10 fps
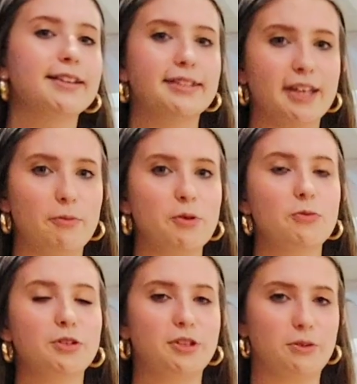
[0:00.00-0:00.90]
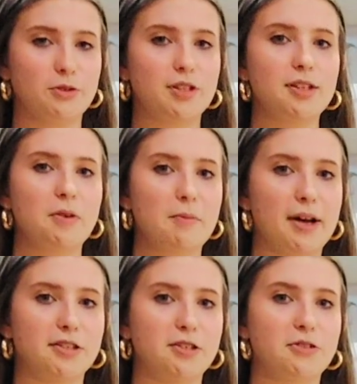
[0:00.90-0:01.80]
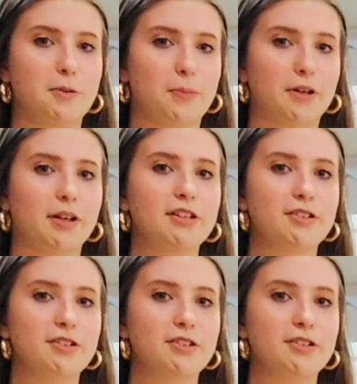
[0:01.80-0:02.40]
someone will usually remind you to put on